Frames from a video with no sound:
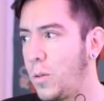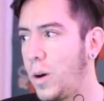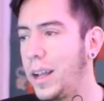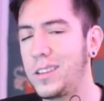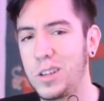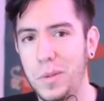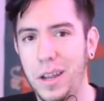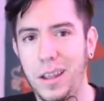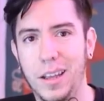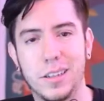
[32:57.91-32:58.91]
quite some
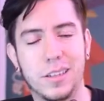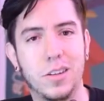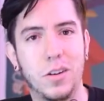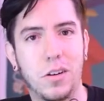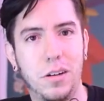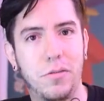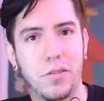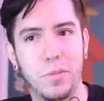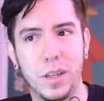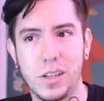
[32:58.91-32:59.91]
ideas, not only
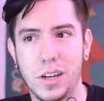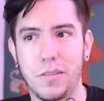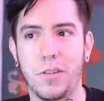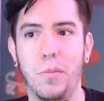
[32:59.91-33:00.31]
from this year,